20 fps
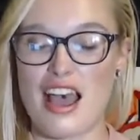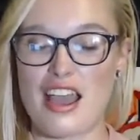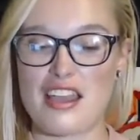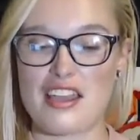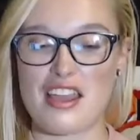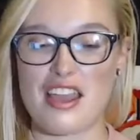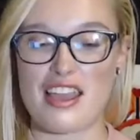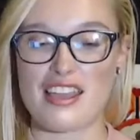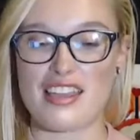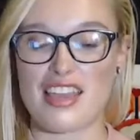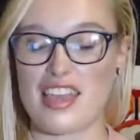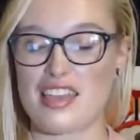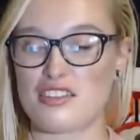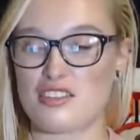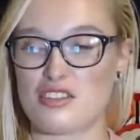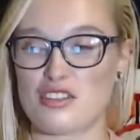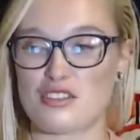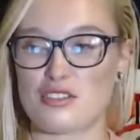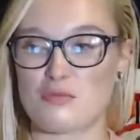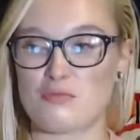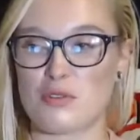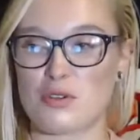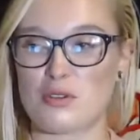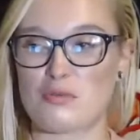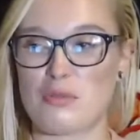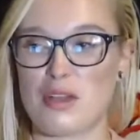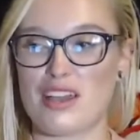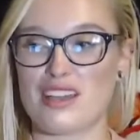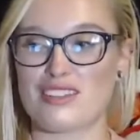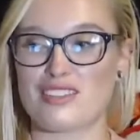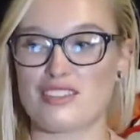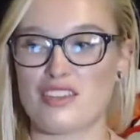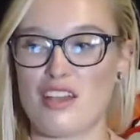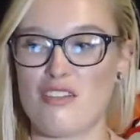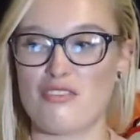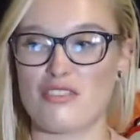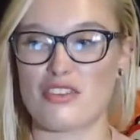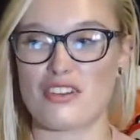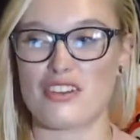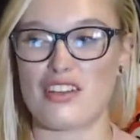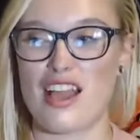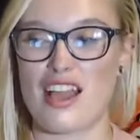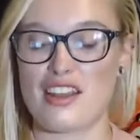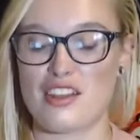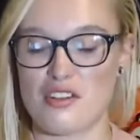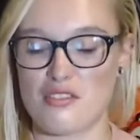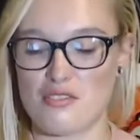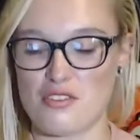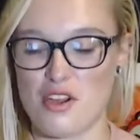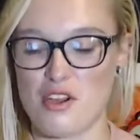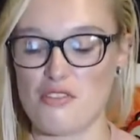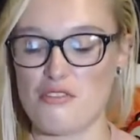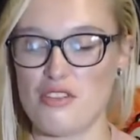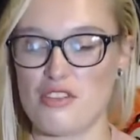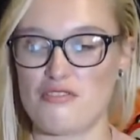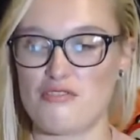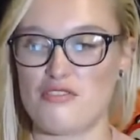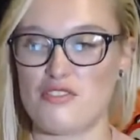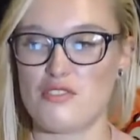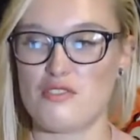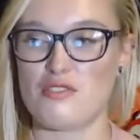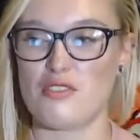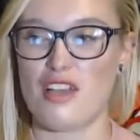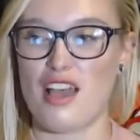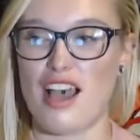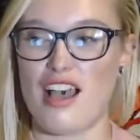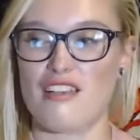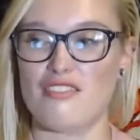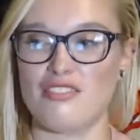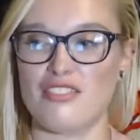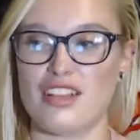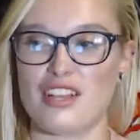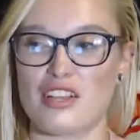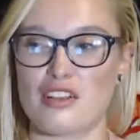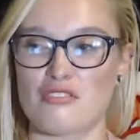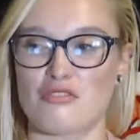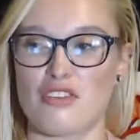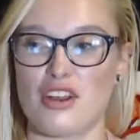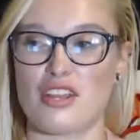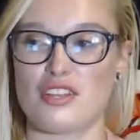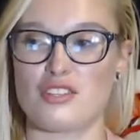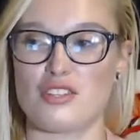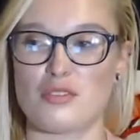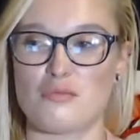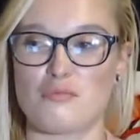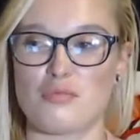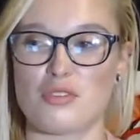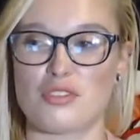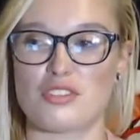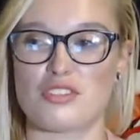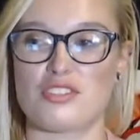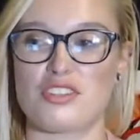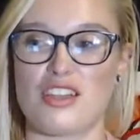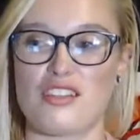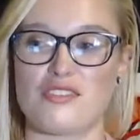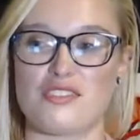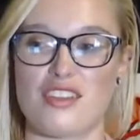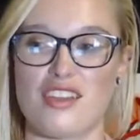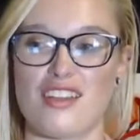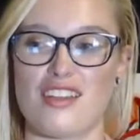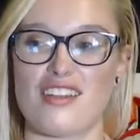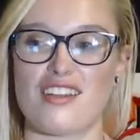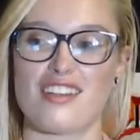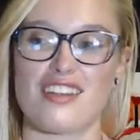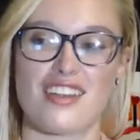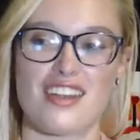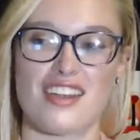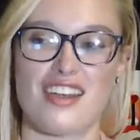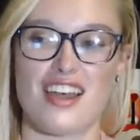I can't judge a book by its cover. I don't know if you have like a raging bush down there.